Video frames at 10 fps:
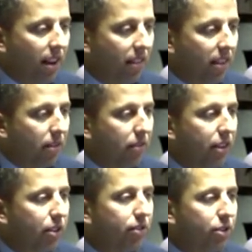Then
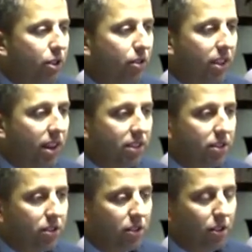fecal flora
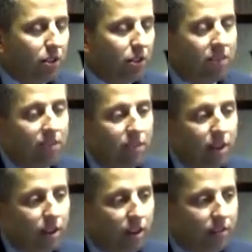reconstitution, although not done
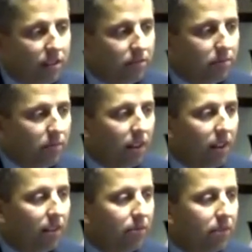very often,
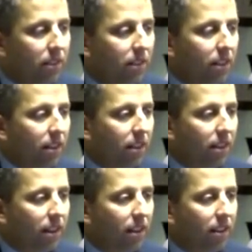
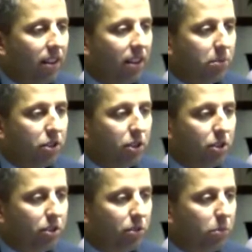has been
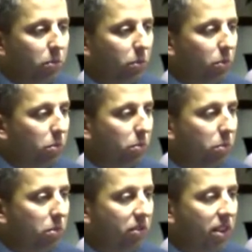shown to
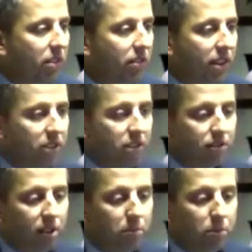prevent
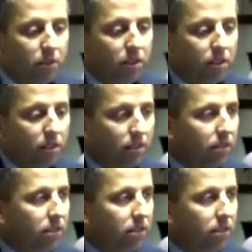infections for up to a year.